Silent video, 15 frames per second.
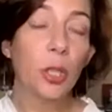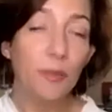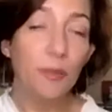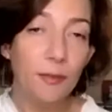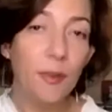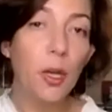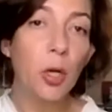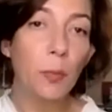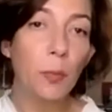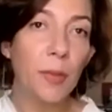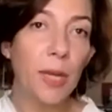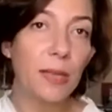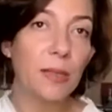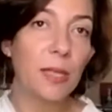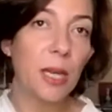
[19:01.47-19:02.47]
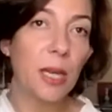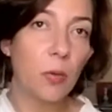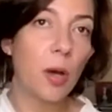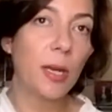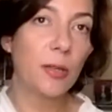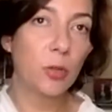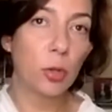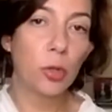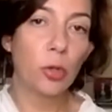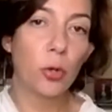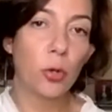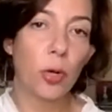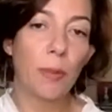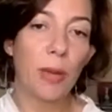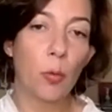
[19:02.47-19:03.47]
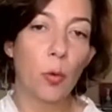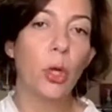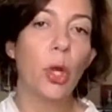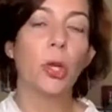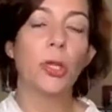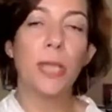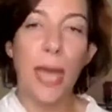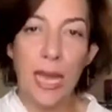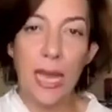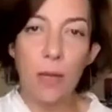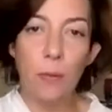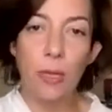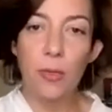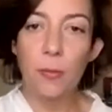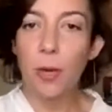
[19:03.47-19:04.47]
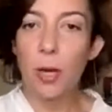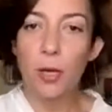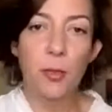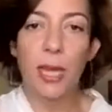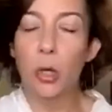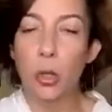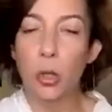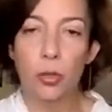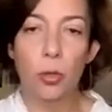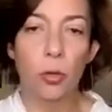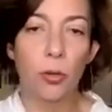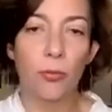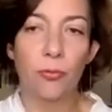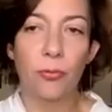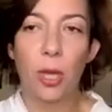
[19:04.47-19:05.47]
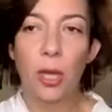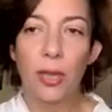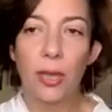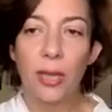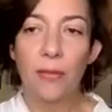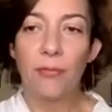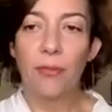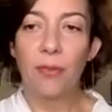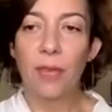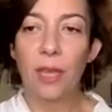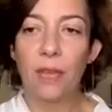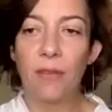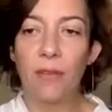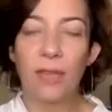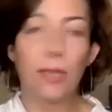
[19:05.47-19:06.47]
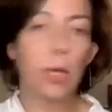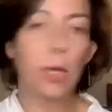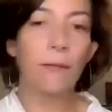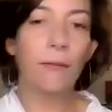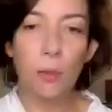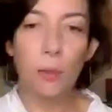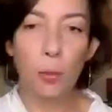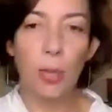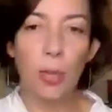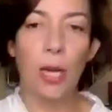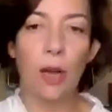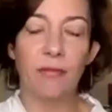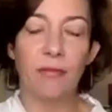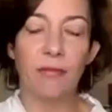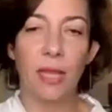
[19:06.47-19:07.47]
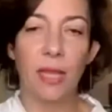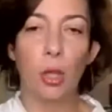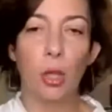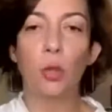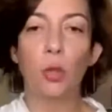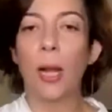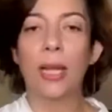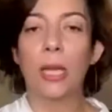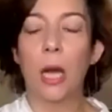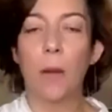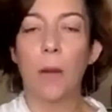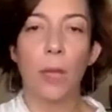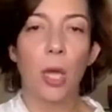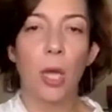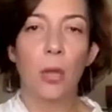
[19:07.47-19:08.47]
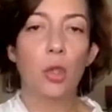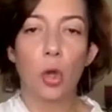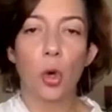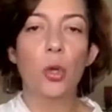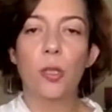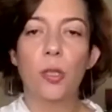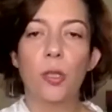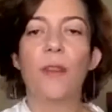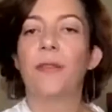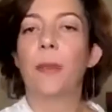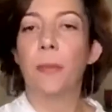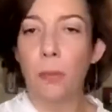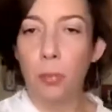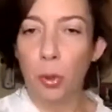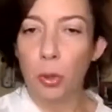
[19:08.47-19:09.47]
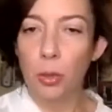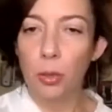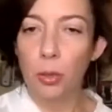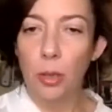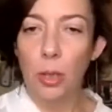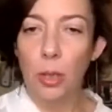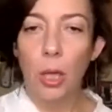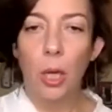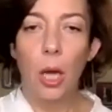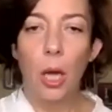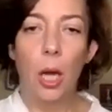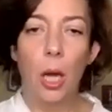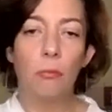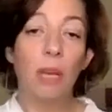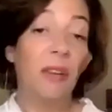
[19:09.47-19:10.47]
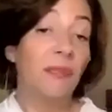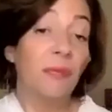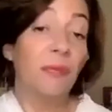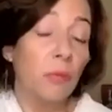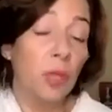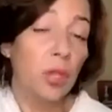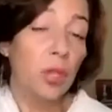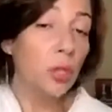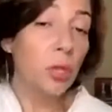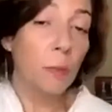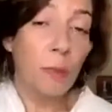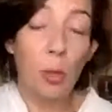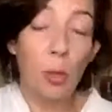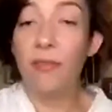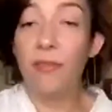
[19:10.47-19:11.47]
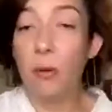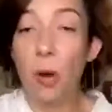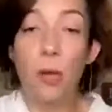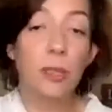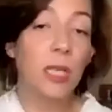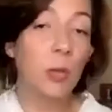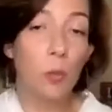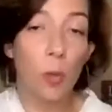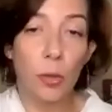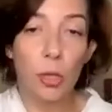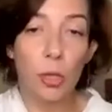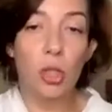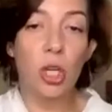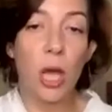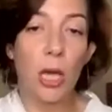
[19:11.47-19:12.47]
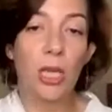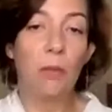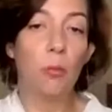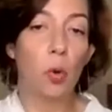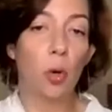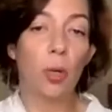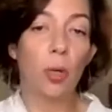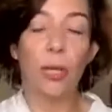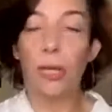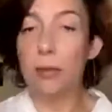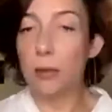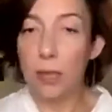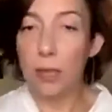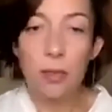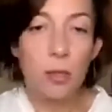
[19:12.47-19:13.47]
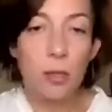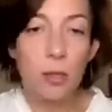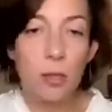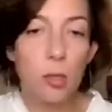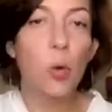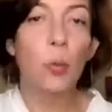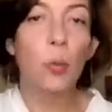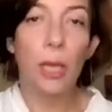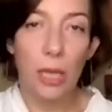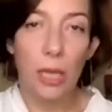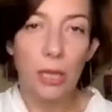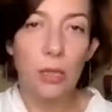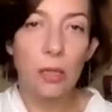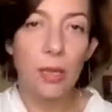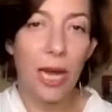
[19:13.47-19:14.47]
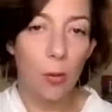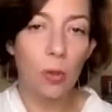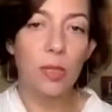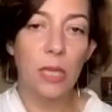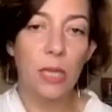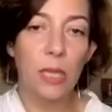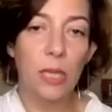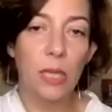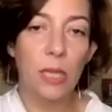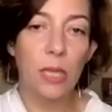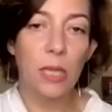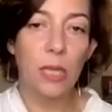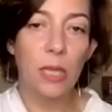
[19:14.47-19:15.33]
It confirmed that Iran and Saudi Arabia were not enemies, because they could they felt comfortable enough that they could welcome the choice of the people. If the people of Iran didn't want the Shah anymore, then so be it. That was their.